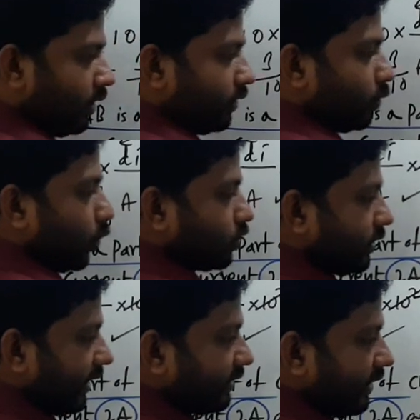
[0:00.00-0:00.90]
it goes
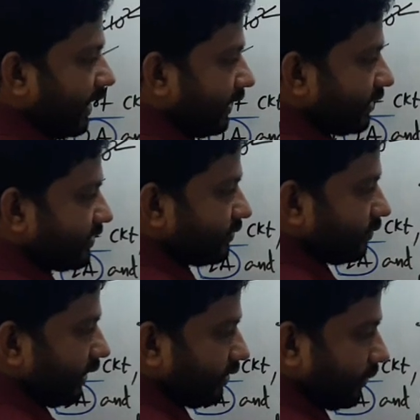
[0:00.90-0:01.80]
like that and
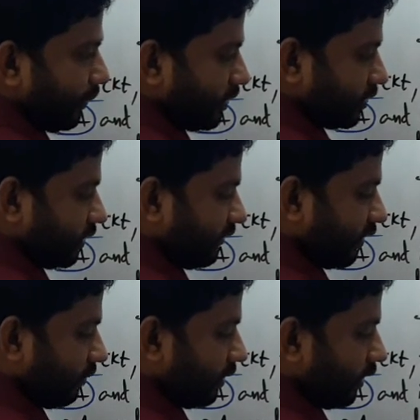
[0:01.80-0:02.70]
strike the positive
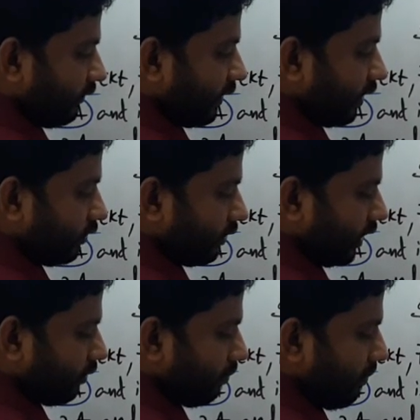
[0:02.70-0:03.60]
terminal, we need to
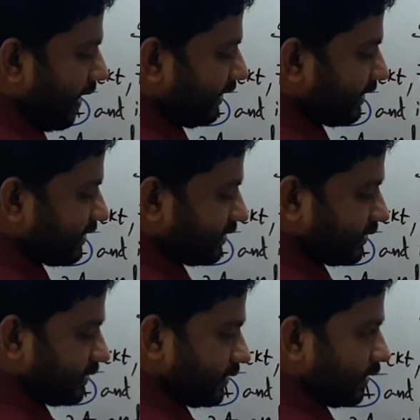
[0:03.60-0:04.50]
take
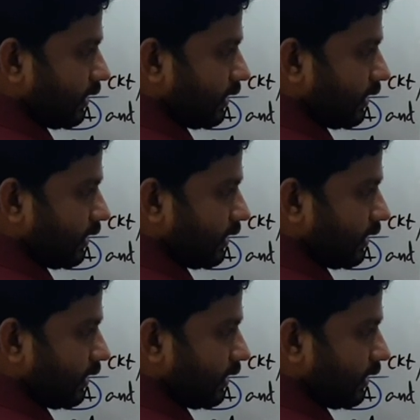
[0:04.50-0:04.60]
minus.